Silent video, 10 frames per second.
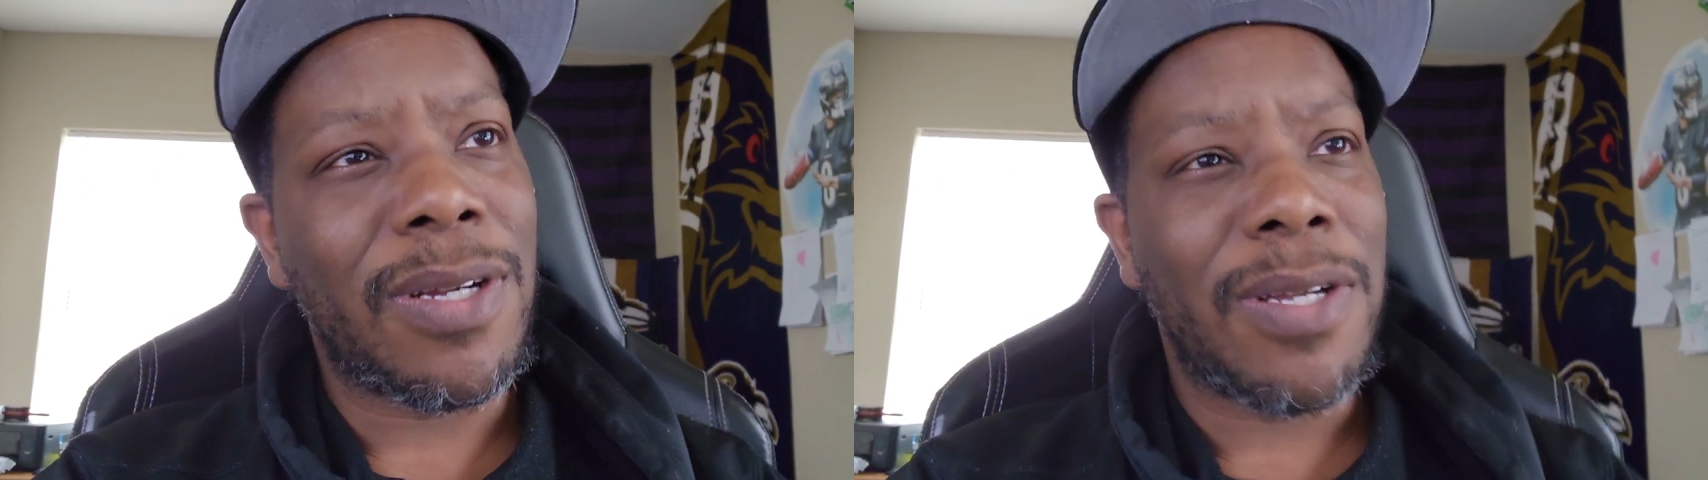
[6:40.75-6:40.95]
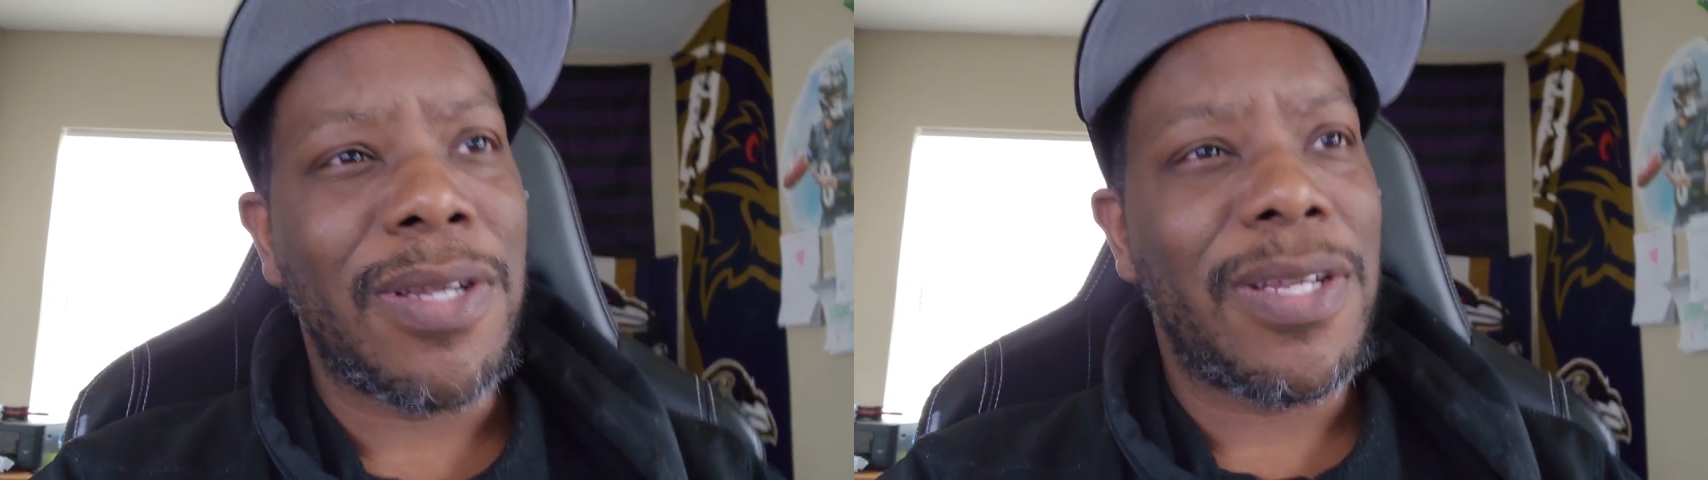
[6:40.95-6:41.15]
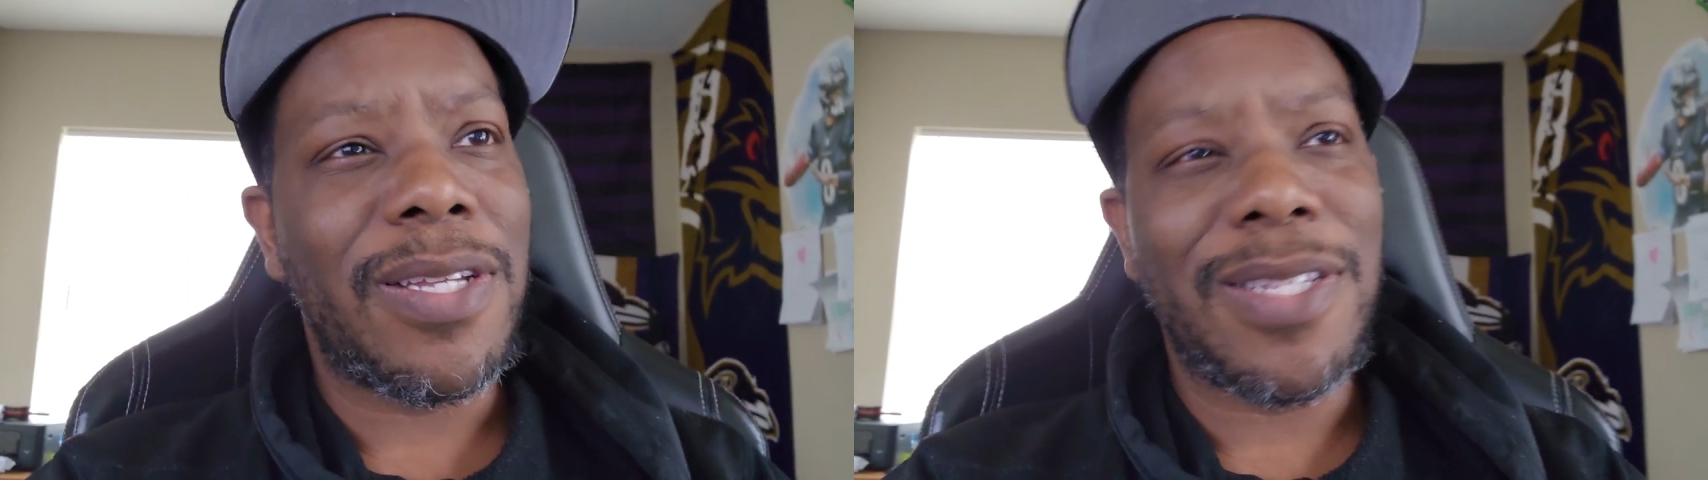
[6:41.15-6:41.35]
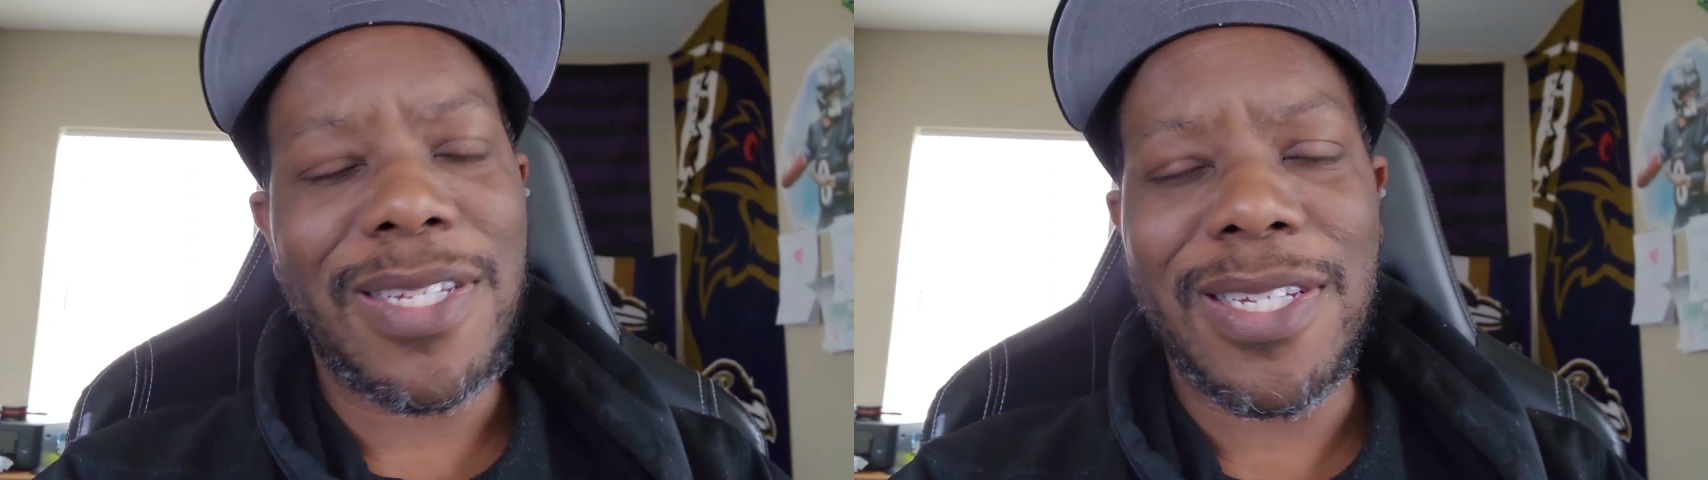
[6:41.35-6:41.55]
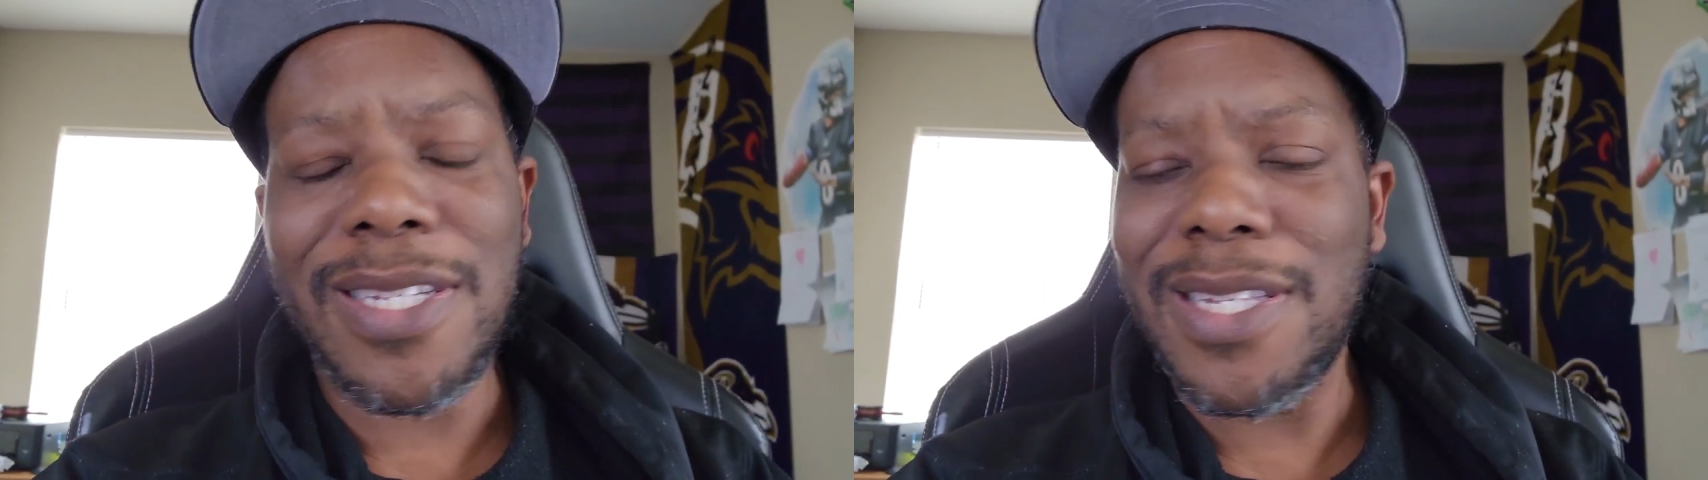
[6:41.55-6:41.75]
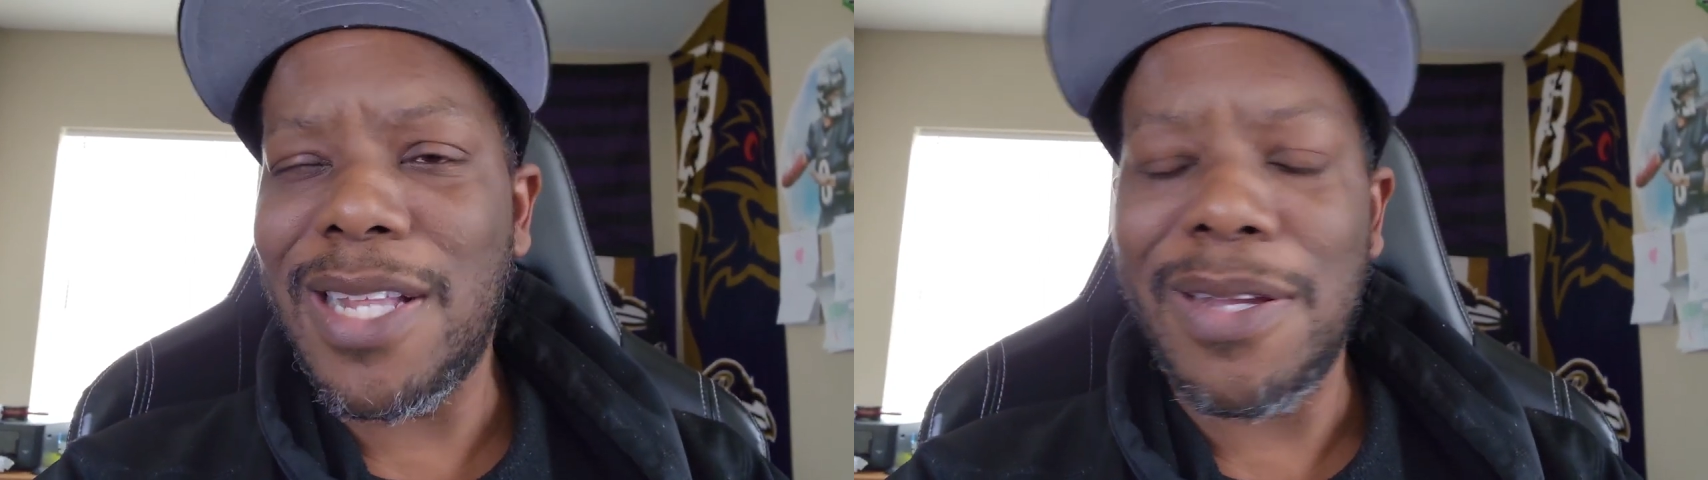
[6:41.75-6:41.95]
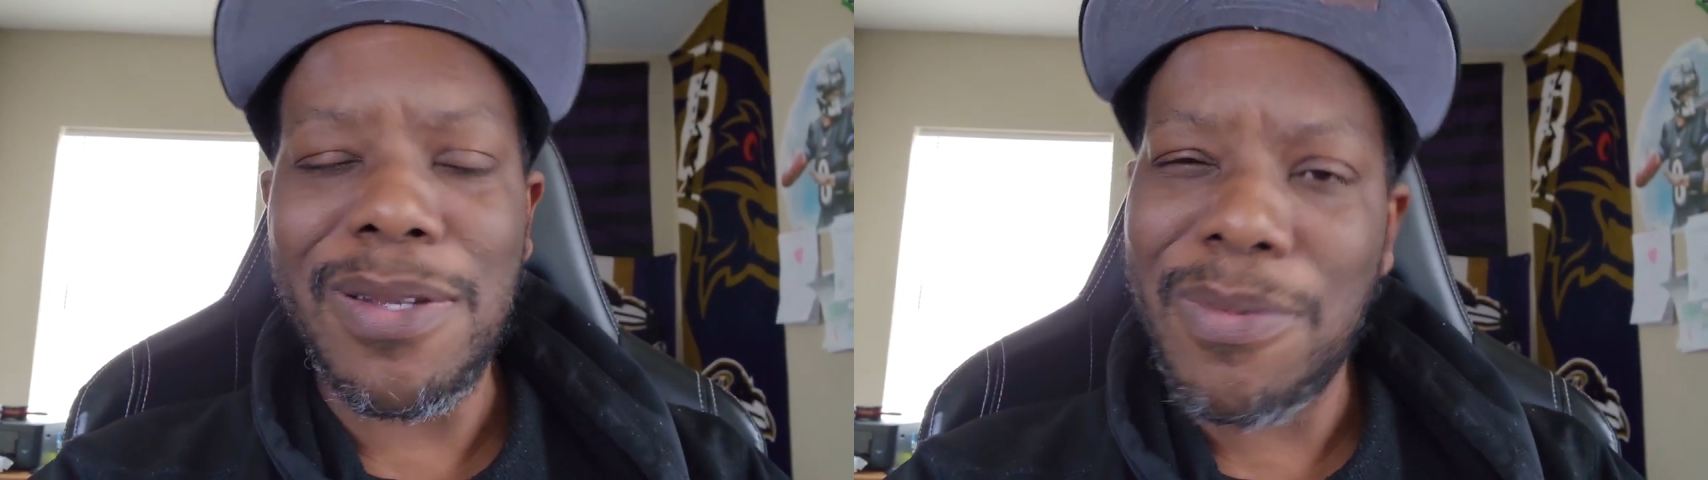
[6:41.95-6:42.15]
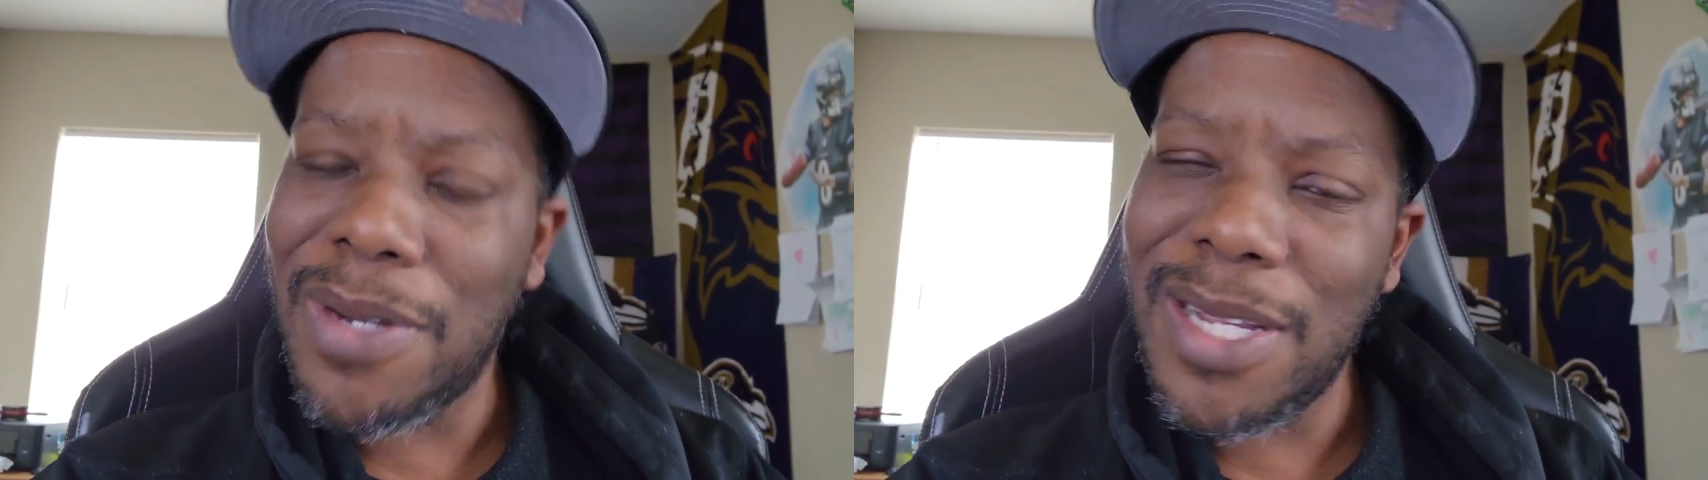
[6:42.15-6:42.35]
And it's just
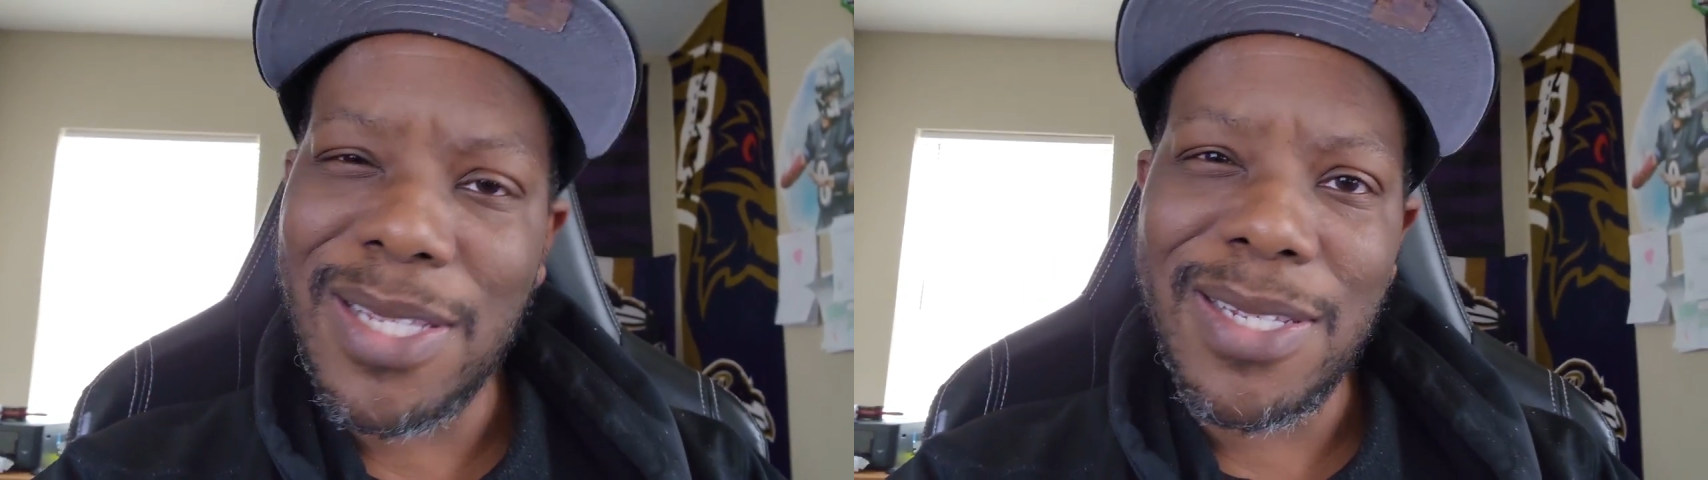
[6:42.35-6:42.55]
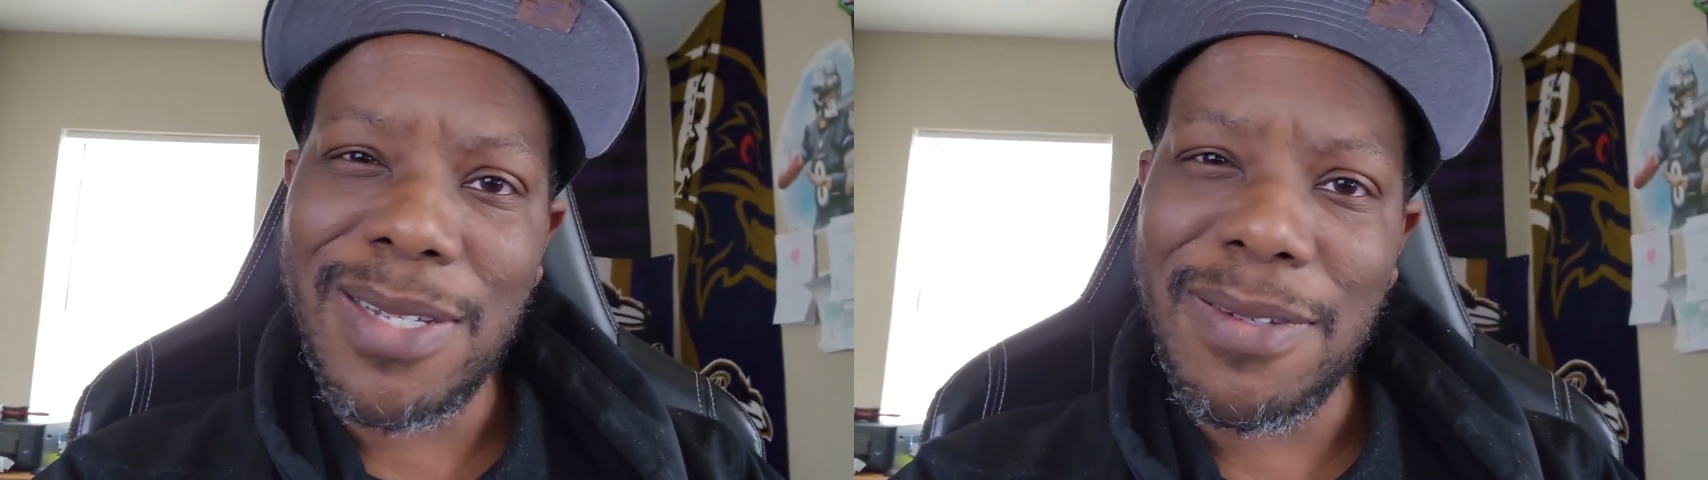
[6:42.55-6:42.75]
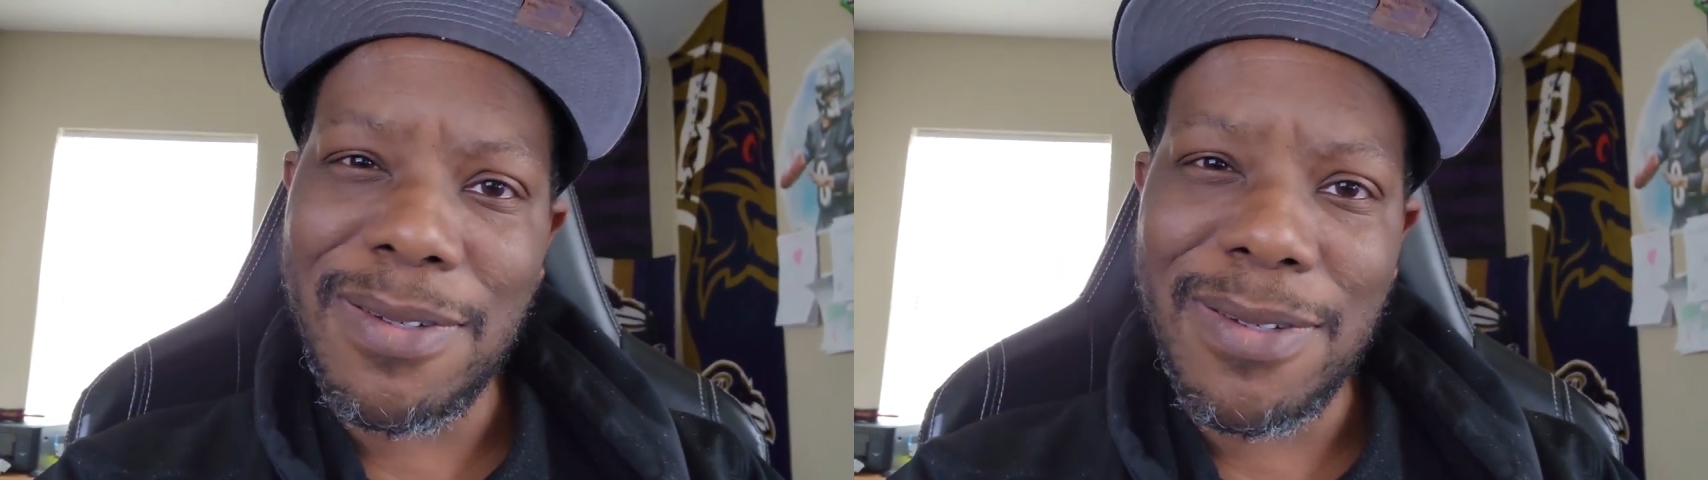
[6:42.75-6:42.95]
like, what?